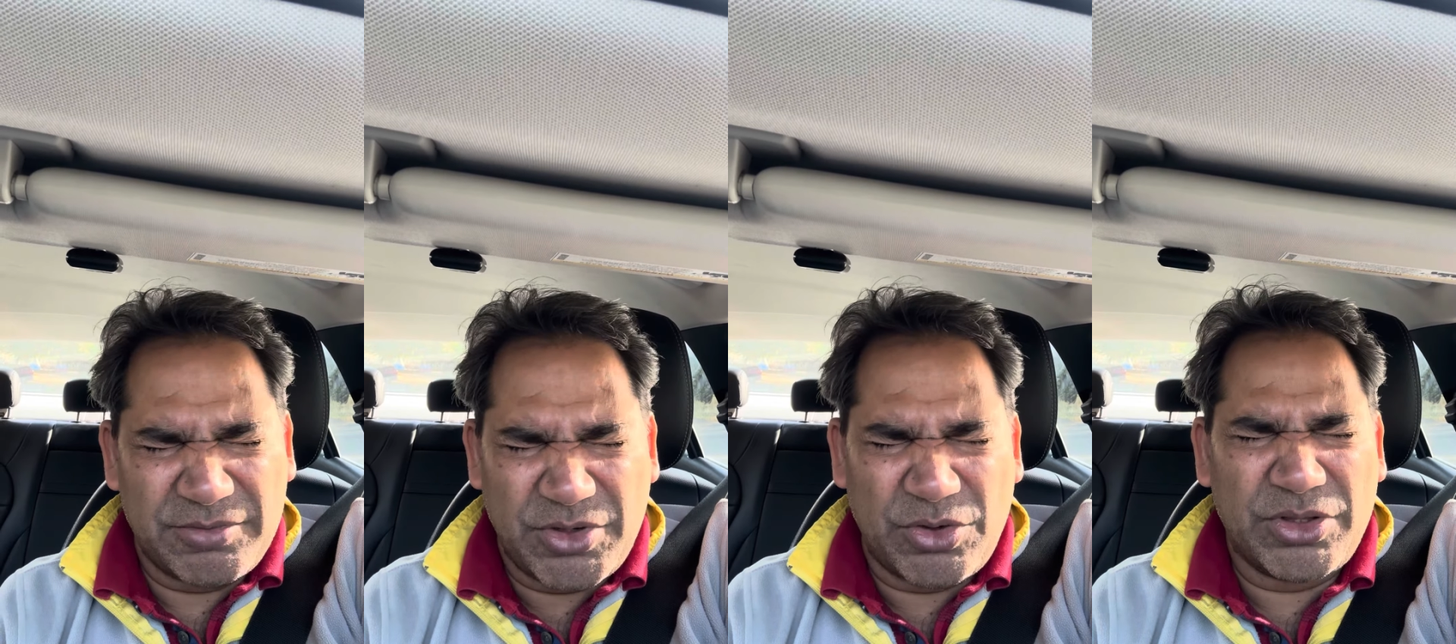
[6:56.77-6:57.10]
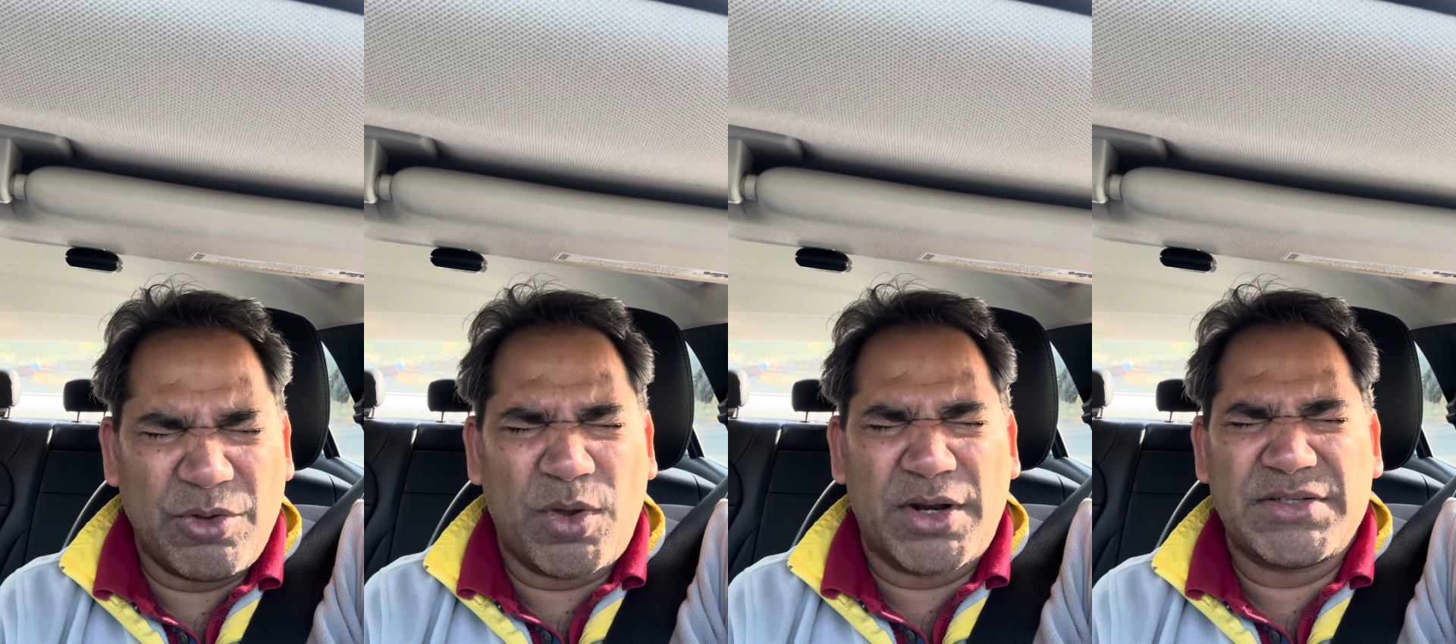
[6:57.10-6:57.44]

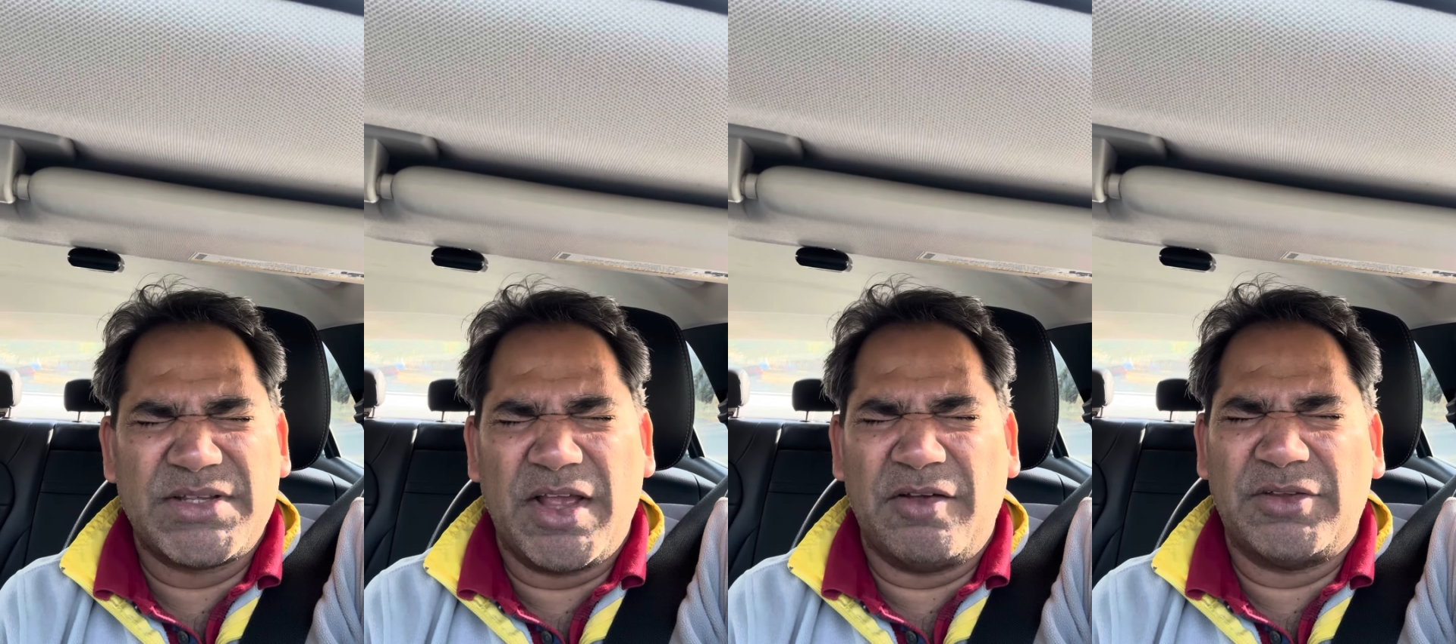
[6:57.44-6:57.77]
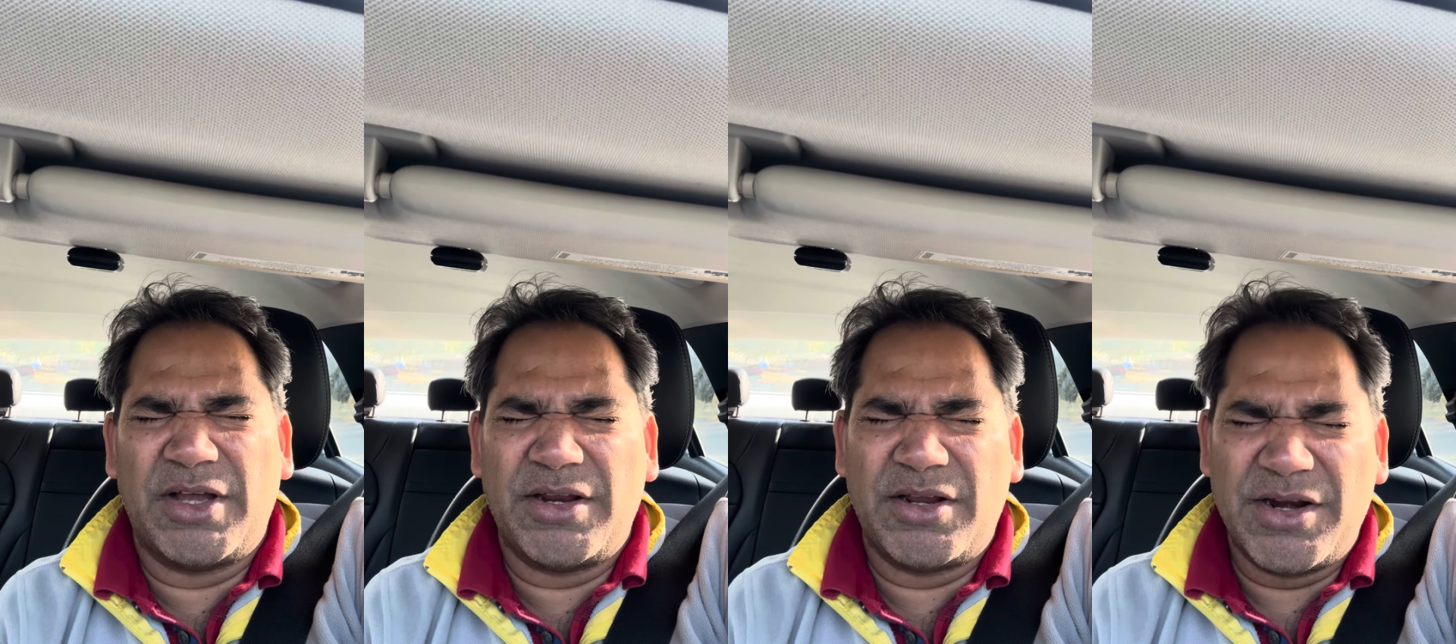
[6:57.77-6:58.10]
they want to save
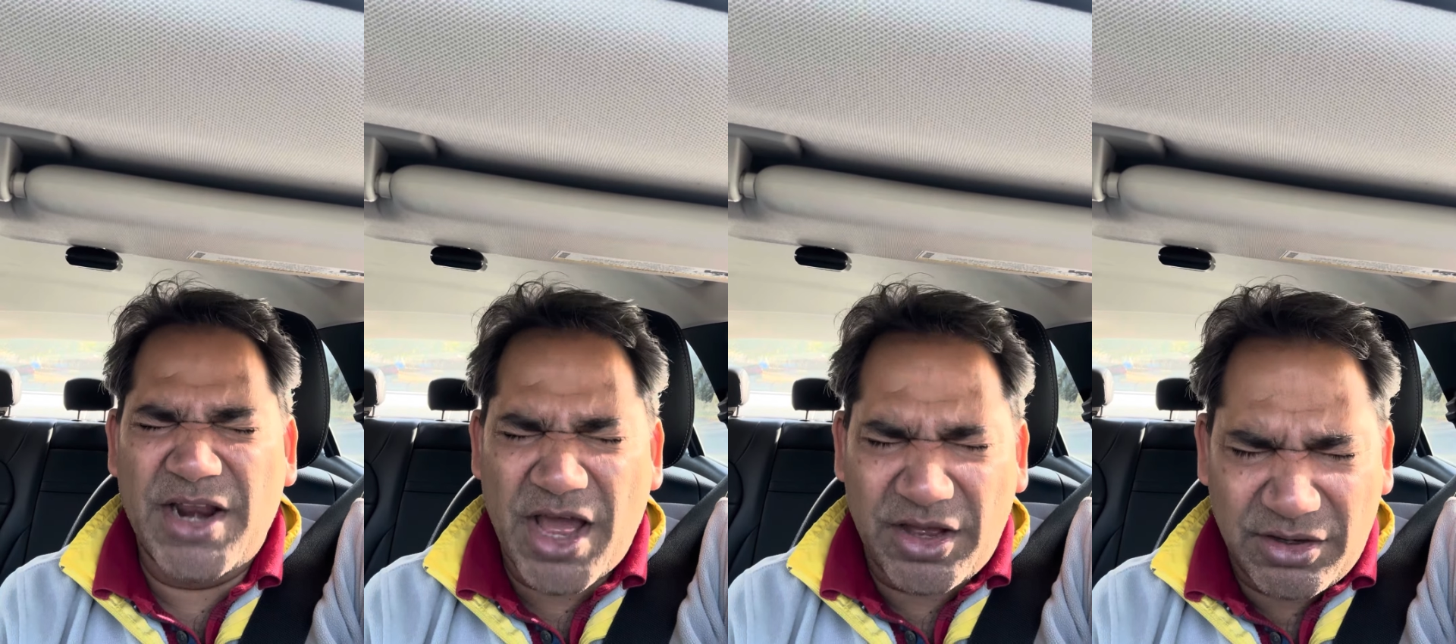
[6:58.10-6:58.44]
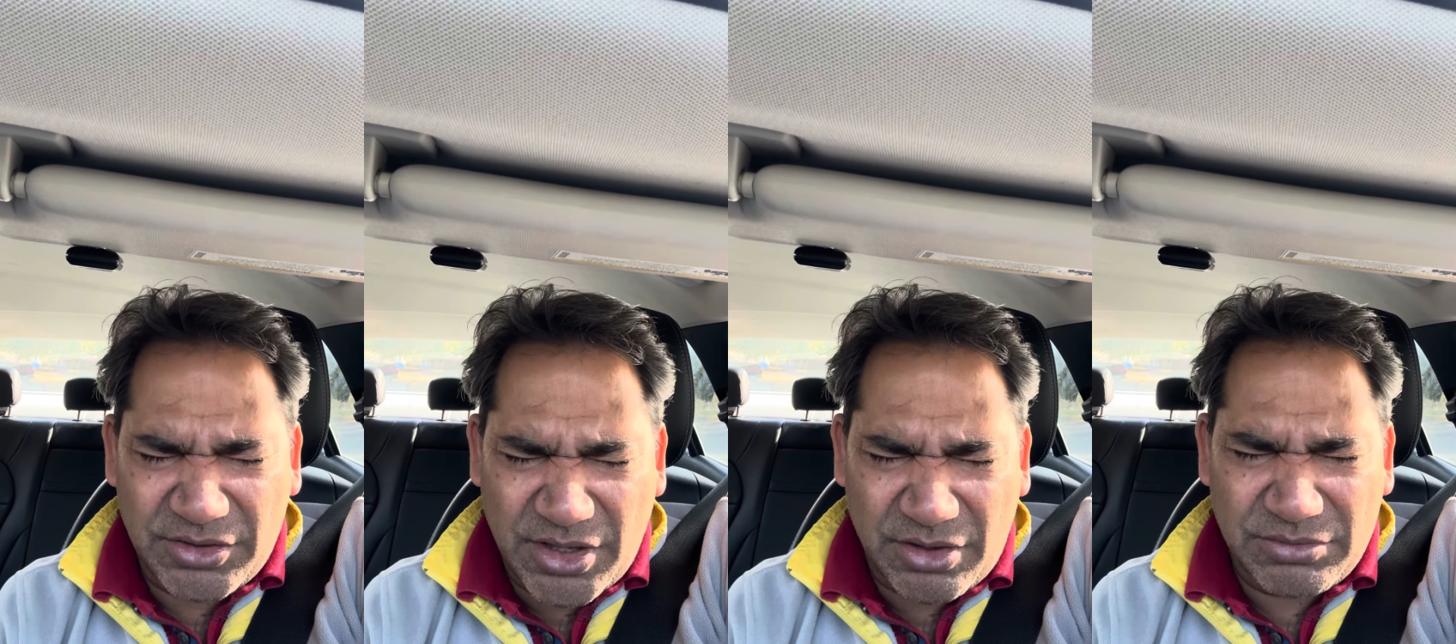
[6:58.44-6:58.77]

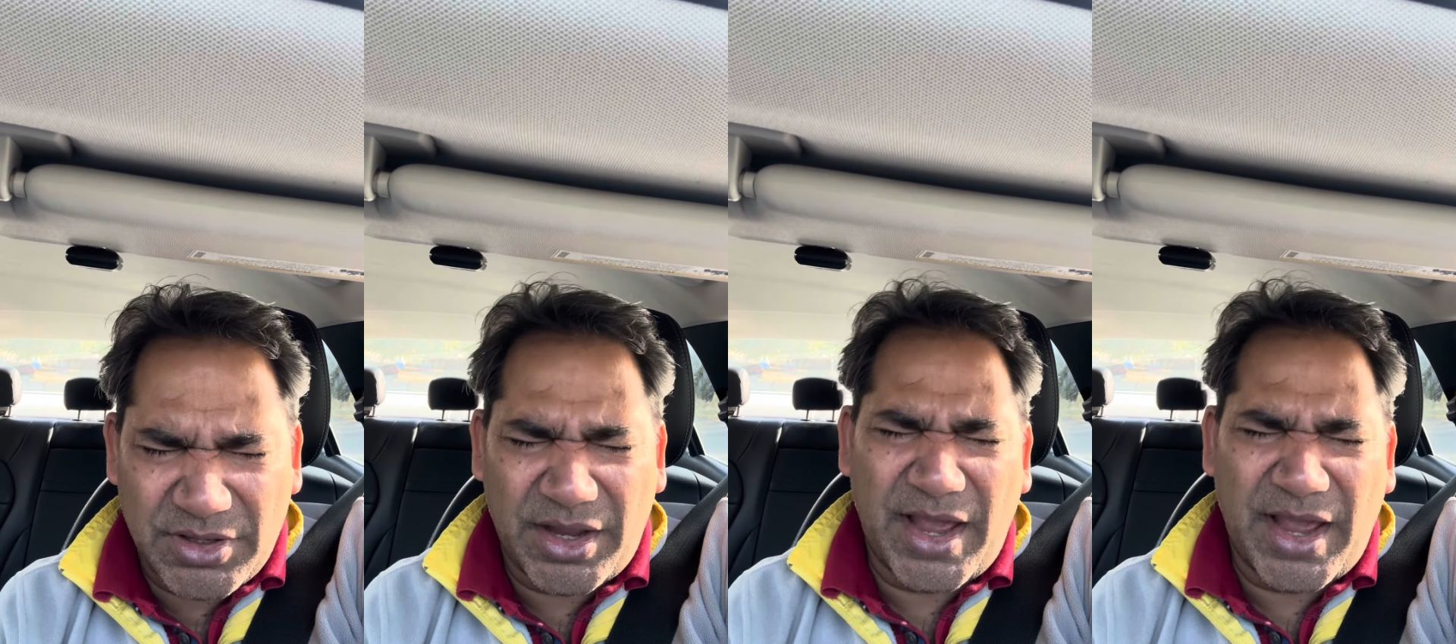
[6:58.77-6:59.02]
the